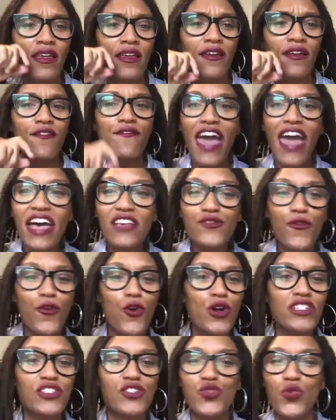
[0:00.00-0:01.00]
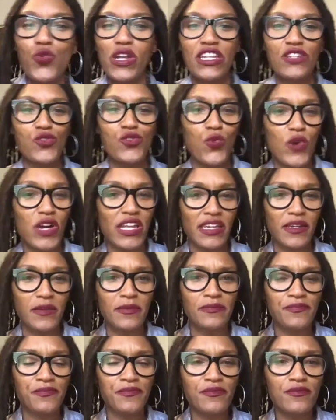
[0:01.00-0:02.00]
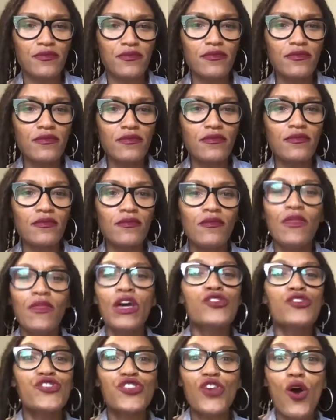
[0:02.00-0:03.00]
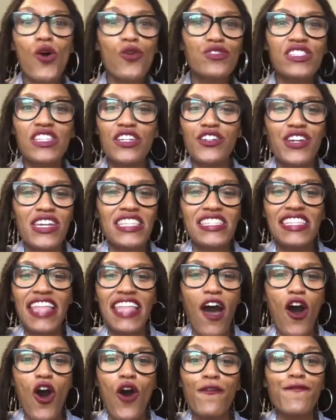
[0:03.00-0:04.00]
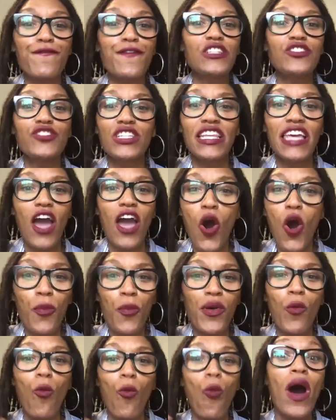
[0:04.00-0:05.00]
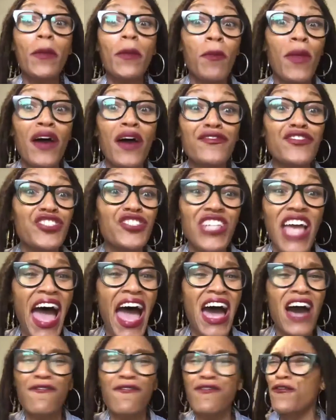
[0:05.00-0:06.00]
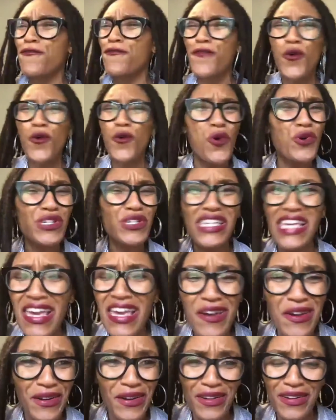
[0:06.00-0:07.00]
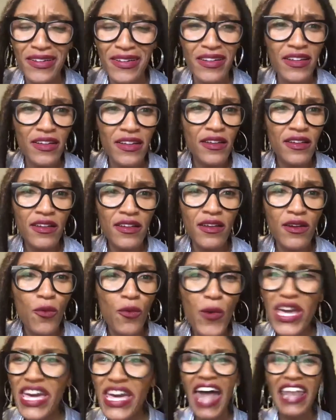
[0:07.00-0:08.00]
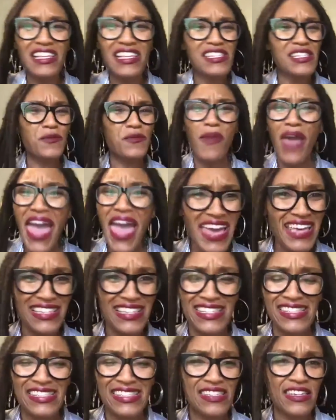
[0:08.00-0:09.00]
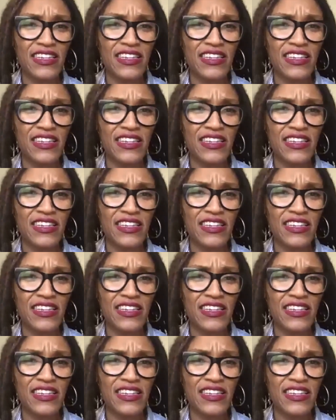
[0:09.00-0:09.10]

Fast forward to 2020. Soul Center is now officially open, 1 month shy of a full year. We got a space.